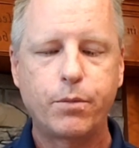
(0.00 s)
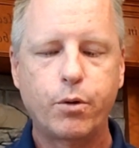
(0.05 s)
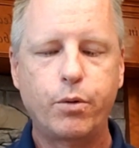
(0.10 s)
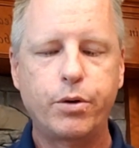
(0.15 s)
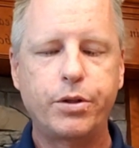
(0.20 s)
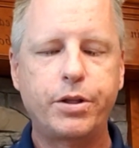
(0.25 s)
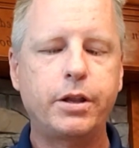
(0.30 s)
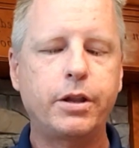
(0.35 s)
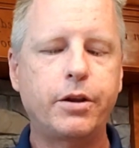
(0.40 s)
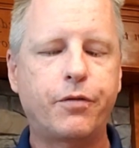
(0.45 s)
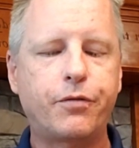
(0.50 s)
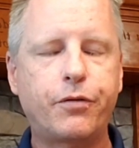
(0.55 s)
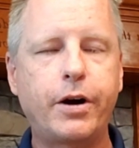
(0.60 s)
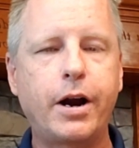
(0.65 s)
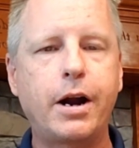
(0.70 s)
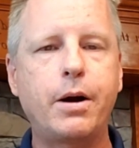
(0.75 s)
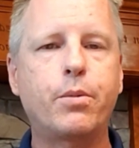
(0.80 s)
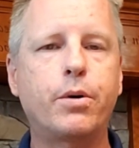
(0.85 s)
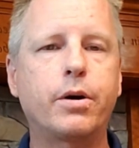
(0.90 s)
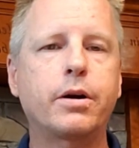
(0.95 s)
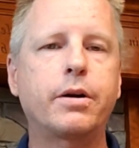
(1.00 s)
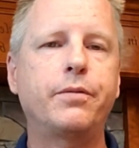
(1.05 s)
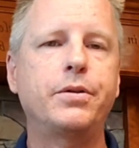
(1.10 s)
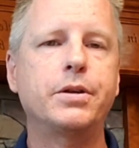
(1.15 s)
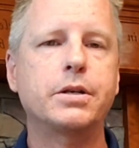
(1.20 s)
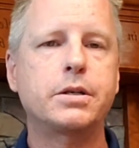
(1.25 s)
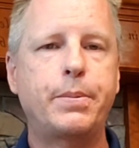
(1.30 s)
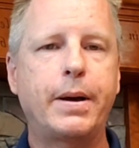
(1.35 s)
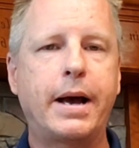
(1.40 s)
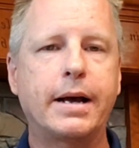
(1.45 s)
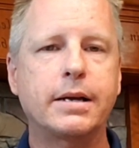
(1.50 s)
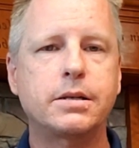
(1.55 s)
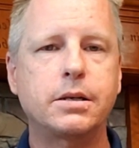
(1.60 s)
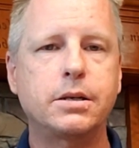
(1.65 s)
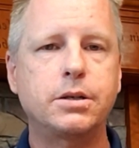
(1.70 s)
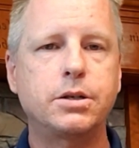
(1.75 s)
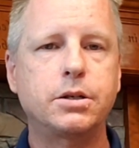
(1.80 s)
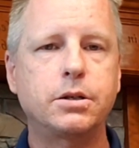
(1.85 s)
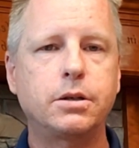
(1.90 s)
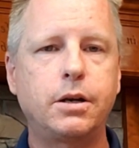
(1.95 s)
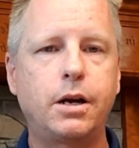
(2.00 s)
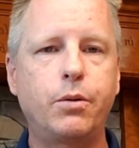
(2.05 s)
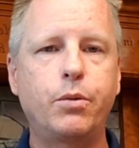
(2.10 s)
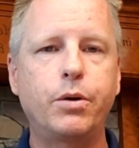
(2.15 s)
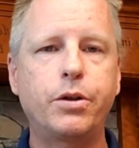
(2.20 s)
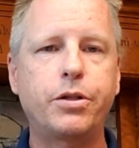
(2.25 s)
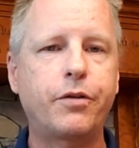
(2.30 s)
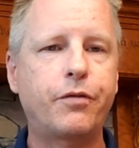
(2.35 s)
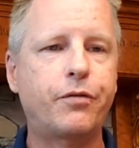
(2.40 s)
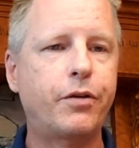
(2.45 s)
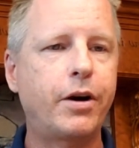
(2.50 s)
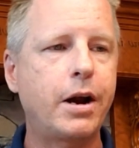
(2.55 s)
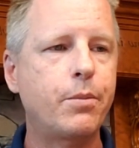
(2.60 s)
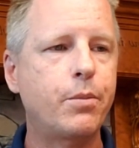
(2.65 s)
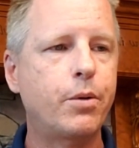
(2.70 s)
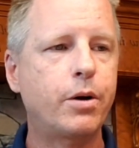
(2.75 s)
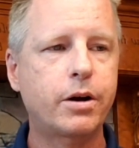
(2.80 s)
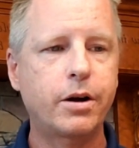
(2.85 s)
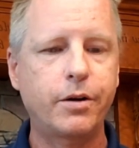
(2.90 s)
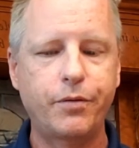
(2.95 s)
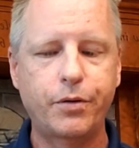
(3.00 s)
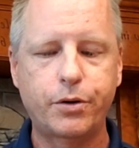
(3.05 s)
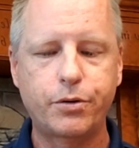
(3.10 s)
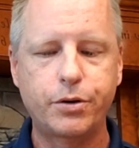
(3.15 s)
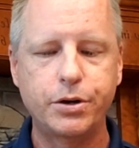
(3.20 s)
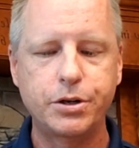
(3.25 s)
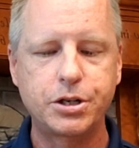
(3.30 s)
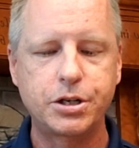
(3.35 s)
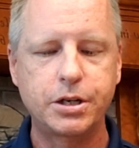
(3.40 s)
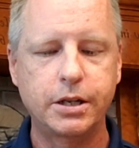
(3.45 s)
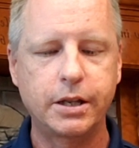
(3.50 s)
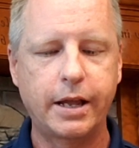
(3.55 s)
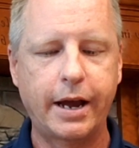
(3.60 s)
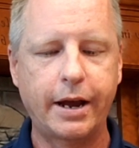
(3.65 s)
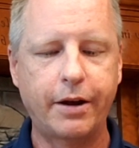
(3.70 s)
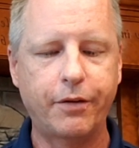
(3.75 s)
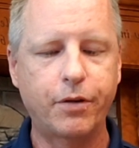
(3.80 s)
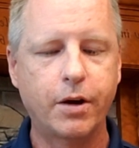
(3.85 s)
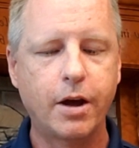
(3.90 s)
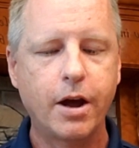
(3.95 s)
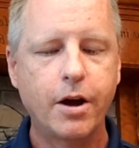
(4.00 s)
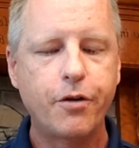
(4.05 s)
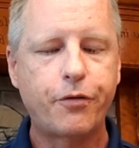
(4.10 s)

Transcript: within the framework of this passage and with the framework of a Christian life.